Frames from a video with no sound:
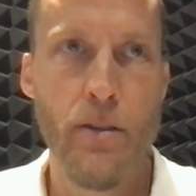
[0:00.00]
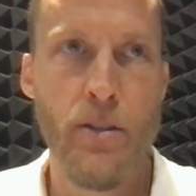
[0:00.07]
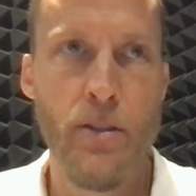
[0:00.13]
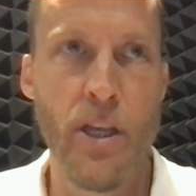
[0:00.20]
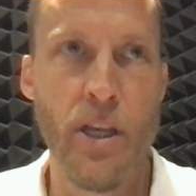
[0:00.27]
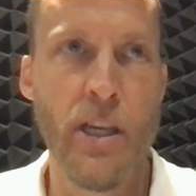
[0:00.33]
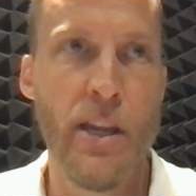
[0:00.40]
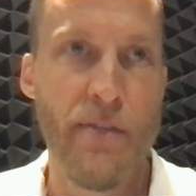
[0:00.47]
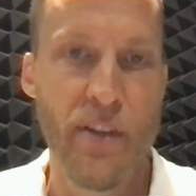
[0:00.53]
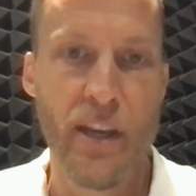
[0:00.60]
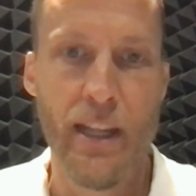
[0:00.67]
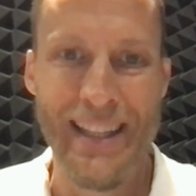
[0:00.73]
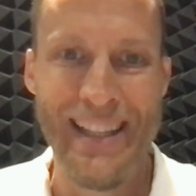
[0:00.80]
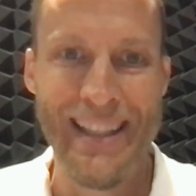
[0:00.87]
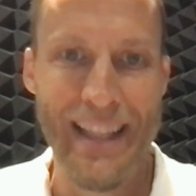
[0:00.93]

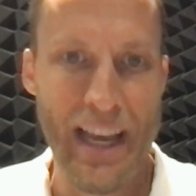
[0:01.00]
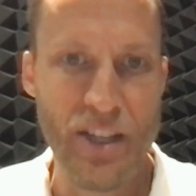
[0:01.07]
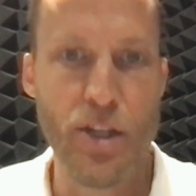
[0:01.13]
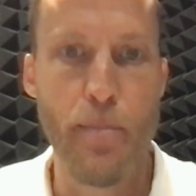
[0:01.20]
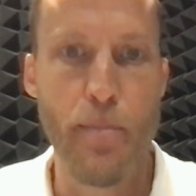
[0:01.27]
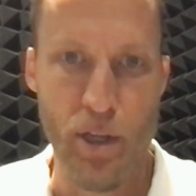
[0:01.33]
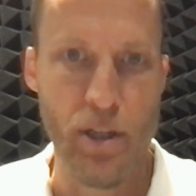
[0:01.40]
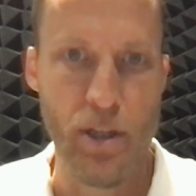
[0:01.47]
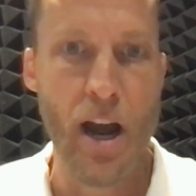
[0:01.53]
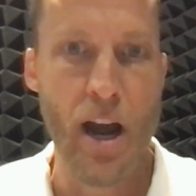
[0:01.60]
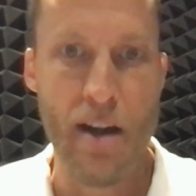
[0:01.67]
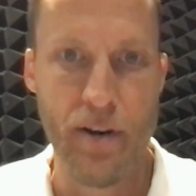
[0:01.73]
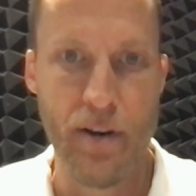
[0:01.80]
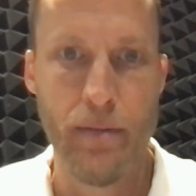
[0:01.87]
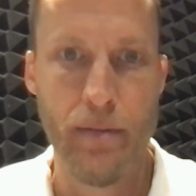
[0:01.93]
significantly less appealing
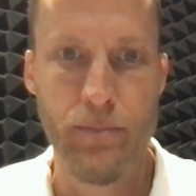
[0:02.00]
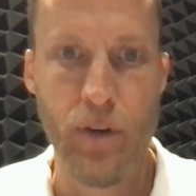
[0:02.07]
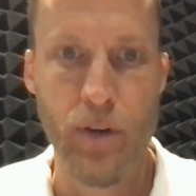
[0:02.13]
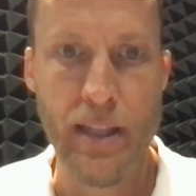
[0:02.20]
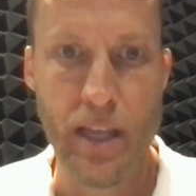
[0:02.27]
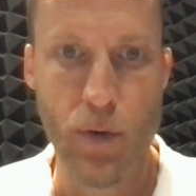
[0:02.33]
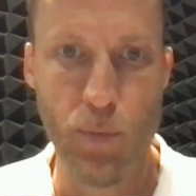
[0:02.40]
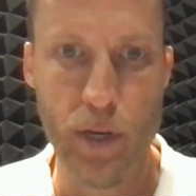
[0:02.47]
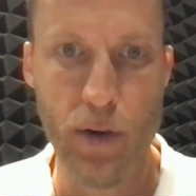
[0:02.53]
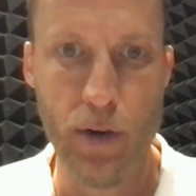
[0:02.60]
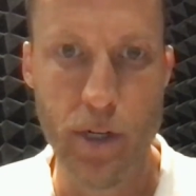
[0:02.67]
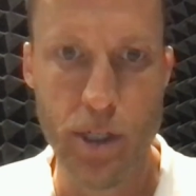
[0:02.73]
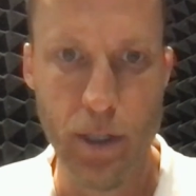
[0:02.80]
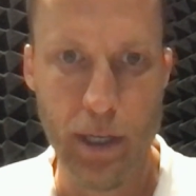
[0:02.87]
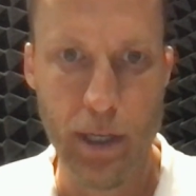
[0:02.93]
offer, right, than we
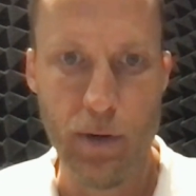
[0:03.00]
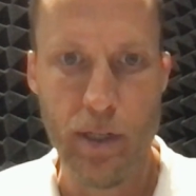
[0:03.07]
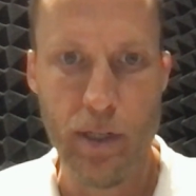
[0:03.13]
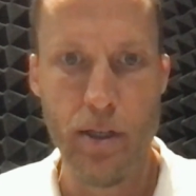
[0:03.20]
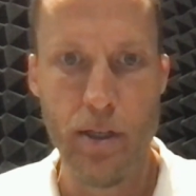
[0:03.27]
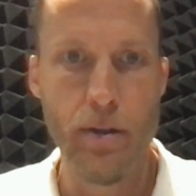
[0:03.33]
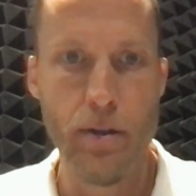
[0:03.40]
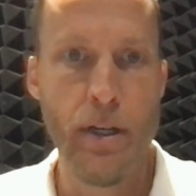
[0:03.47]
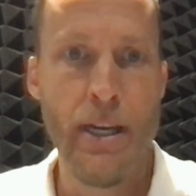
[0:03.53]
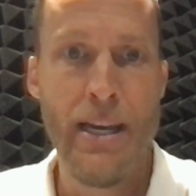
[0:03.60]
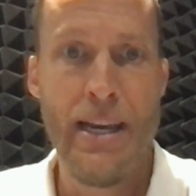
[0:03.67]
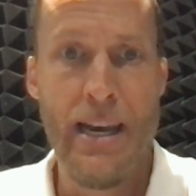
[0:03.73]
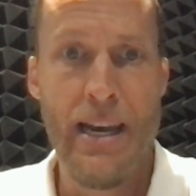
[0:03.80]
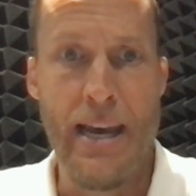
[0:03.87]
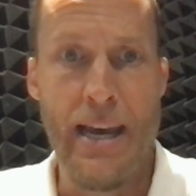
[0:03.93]
originally agreed to.
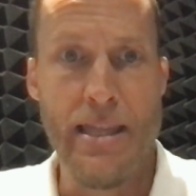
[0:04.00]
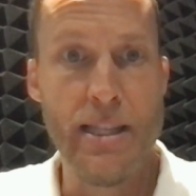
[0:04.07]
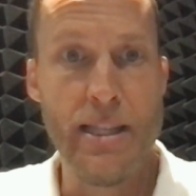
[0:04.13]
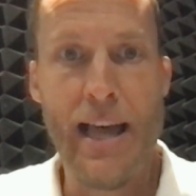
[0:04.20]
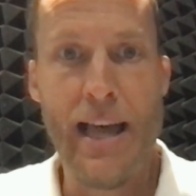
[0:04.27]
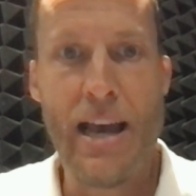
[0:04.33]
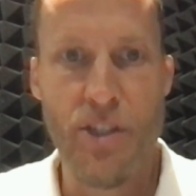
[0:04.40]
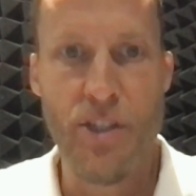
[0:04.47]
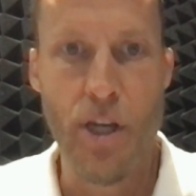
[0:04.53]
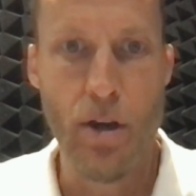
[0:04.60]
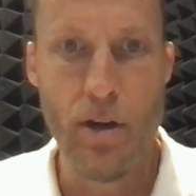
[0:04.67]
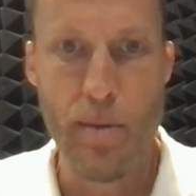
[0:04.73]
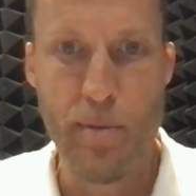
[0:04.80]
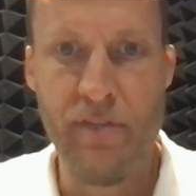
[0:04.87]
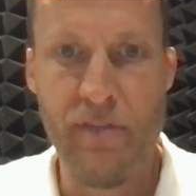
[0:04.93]
And then the last
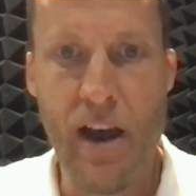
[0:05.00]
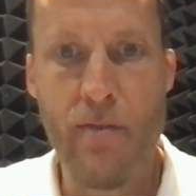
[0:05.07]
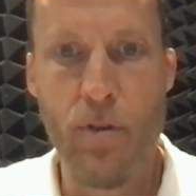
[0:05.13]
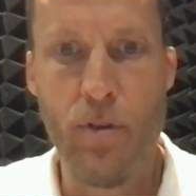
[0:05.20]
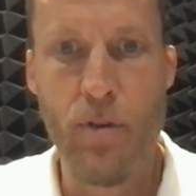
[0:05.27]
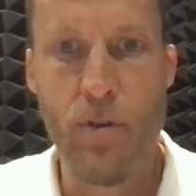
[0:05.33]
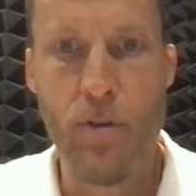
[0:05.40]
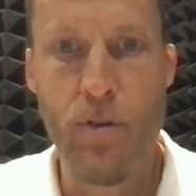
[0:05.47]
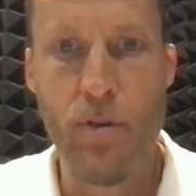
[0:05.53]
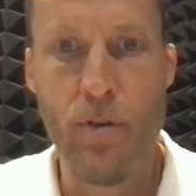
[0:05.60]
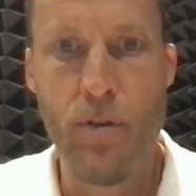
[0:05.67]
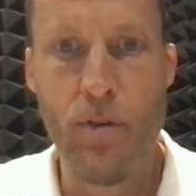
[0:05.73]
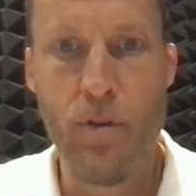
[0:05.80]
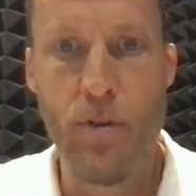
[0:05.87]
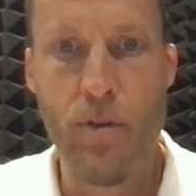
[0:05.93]
don't, number five, would be
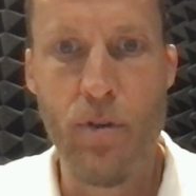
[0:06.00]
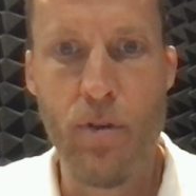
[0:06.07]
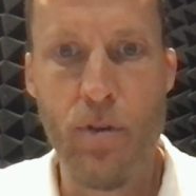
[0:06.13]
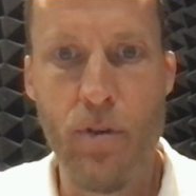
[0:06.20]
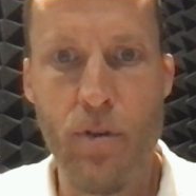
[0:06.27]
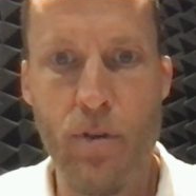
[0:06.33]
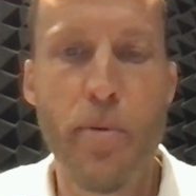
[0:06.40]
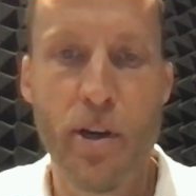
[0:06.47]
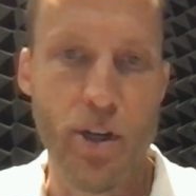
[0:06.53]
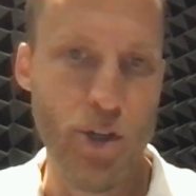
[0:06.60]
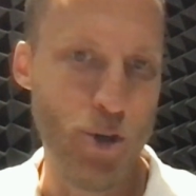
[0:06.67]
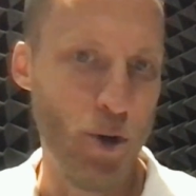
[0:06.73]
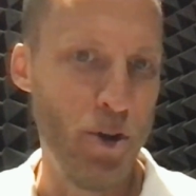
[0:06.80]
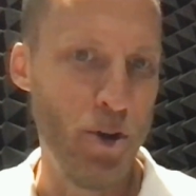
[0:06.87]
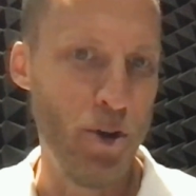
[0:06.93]
don't be super
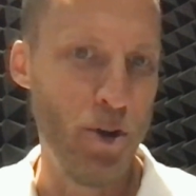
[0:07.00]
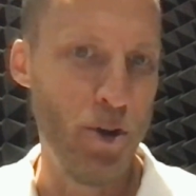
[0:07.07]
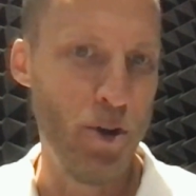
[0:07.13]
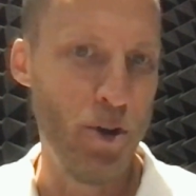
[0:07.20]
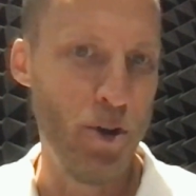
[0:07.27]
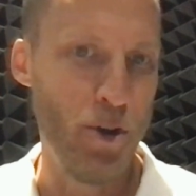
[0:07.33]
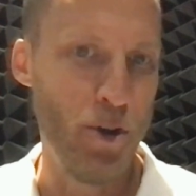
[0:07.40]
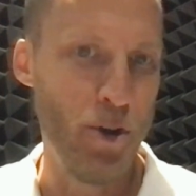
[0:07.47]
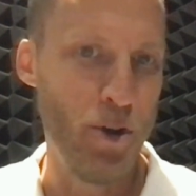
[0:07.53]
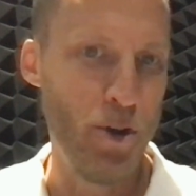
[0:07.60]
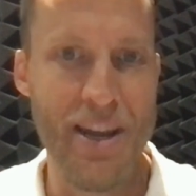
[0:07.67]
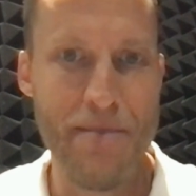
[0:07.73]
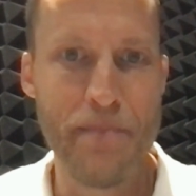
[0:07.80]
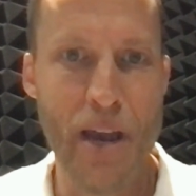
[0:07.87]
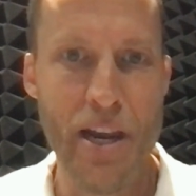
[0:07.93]
controlling over the
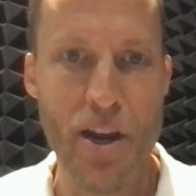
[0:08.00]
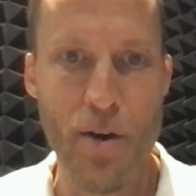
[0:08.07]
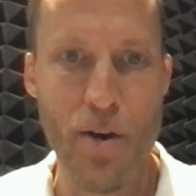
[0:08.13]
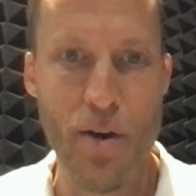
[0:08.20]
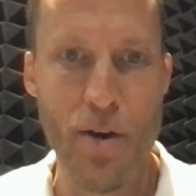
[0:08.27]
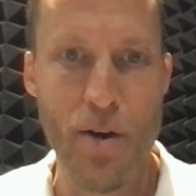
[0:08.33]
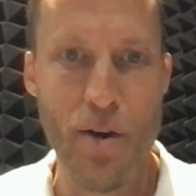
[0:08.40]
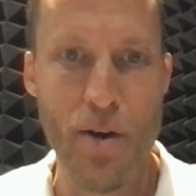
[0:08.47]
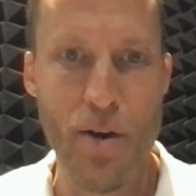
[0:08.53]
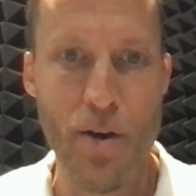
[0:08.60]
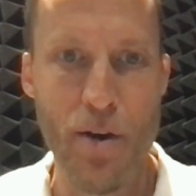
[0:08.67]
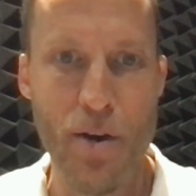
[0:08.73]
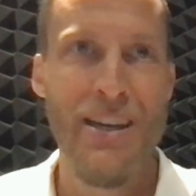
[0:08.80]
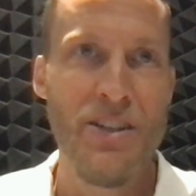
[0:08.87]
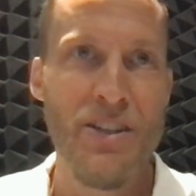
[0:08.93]
content. I know it's
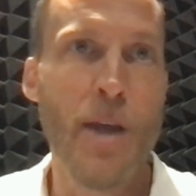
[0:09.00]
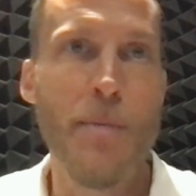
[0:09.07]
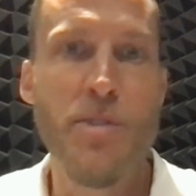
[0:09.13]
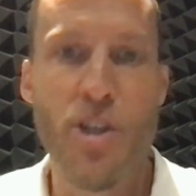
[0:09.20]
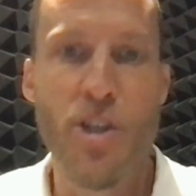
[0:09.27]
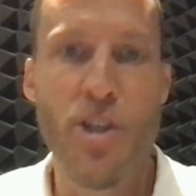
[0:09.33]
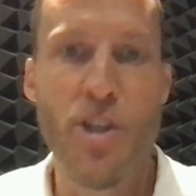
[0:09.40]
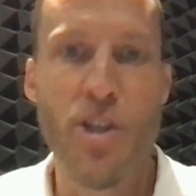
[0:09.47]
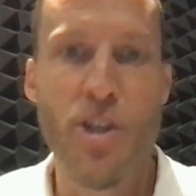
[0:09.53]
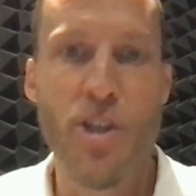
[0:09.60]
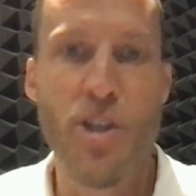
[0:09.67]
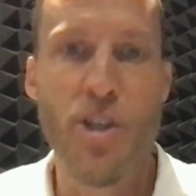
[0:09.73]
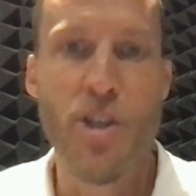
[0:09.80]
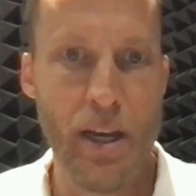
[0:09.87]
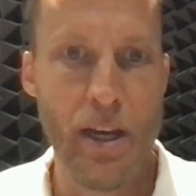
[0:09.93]
sometimes a
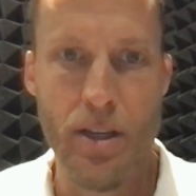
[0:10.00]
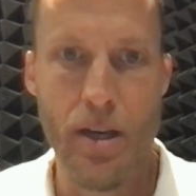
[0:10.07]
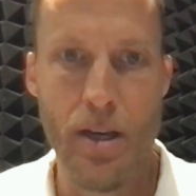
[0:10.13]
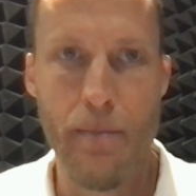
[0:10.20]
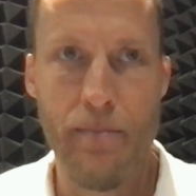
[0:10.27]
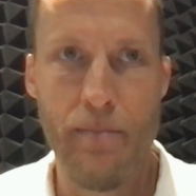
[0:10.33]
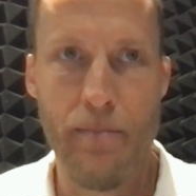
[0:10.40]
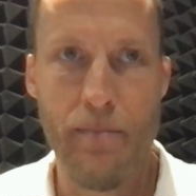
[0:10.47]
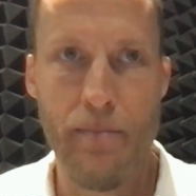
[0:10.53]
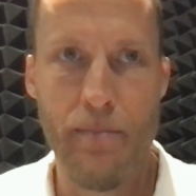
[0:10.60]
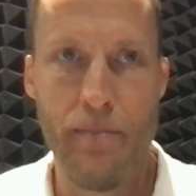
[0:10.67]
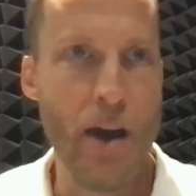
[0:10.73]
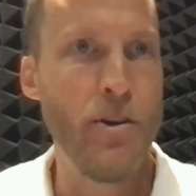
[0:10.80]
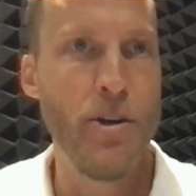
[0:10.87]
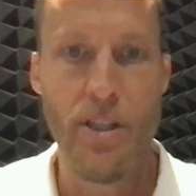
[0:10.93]
struggle because the
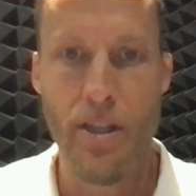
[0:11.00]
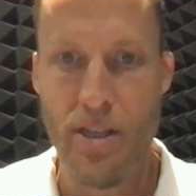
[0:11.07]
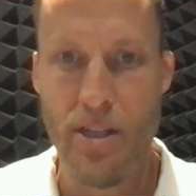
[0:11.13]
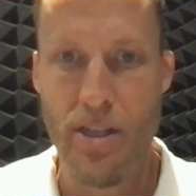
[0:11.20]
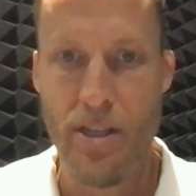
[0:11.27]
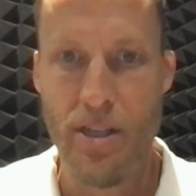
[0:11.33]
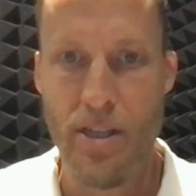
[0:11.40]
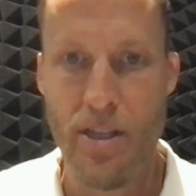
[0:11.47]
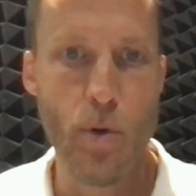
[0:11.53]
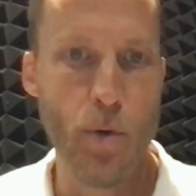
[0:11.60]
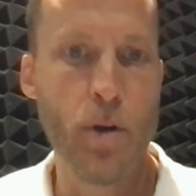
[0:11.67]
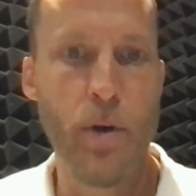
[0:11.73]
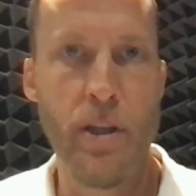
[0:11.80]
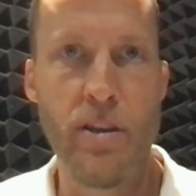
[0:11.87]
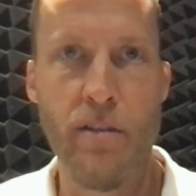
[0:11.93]
founders and the teams
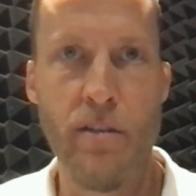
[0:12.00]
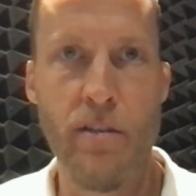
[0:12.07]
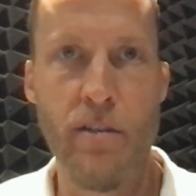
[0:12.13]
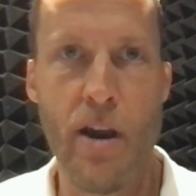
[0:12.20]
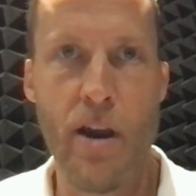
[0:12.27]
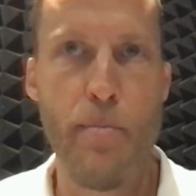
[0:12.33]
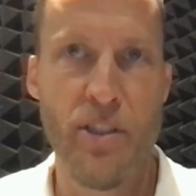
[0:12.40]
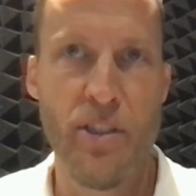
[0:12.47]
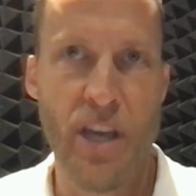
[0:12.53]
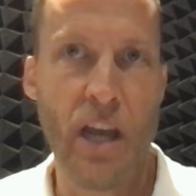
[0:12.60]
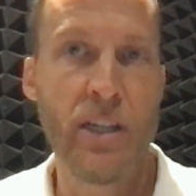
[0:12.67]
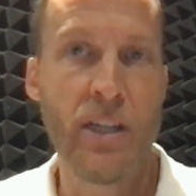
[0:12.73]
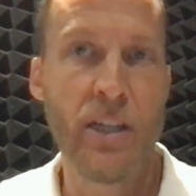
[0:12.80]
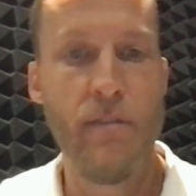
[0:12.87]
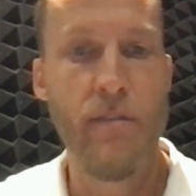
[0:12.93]
we work with are very
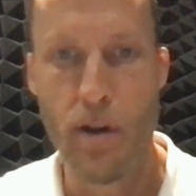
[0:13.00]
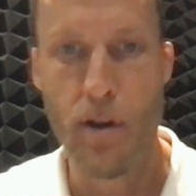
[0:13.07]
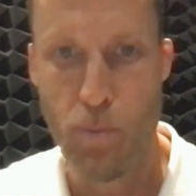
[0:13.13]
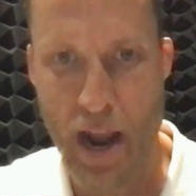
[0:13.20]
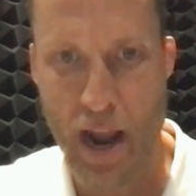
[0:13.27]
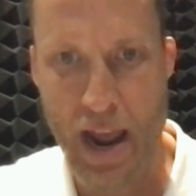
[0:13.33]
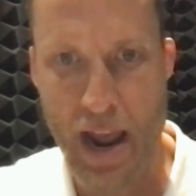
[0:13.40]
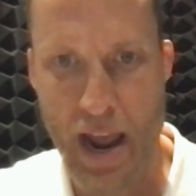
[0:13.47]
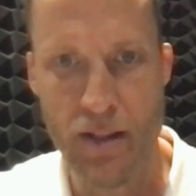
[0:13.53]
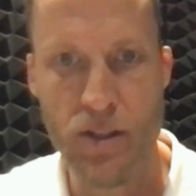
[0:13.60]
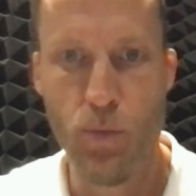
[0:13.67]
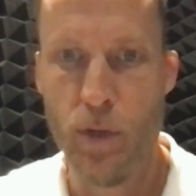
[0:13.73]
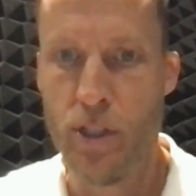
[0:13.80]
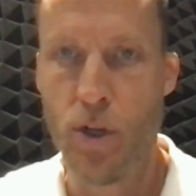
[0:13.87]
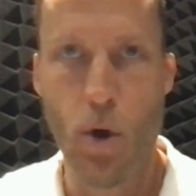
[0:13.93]
protective of their
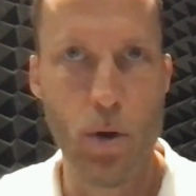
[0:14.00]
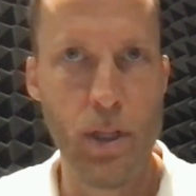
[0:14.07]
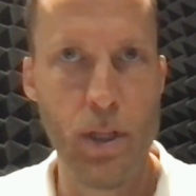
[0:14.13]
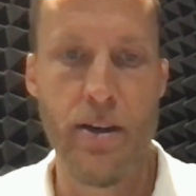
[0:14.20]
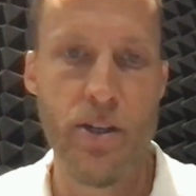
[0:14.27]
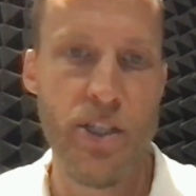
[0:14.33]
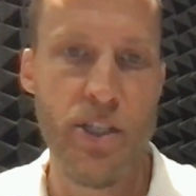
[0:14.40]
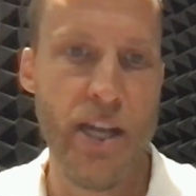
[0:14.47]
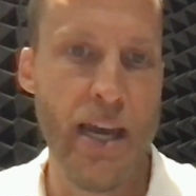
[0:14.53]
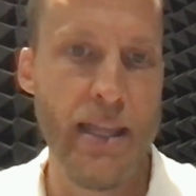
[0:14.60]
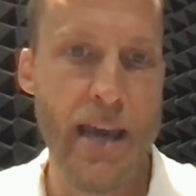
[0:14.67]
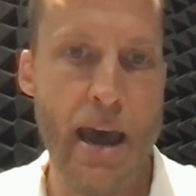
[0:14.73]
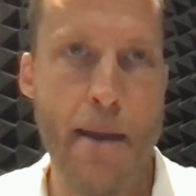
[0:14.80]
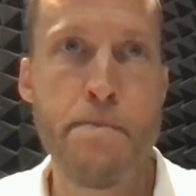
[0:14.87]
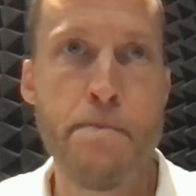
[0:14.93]
brands, and we totally
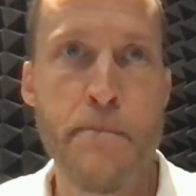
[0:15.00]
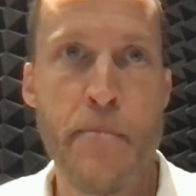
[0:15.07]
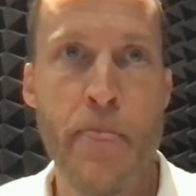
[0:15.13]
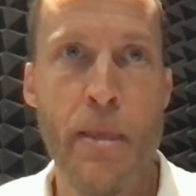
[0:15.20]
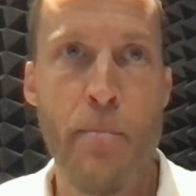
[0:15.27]
understand that.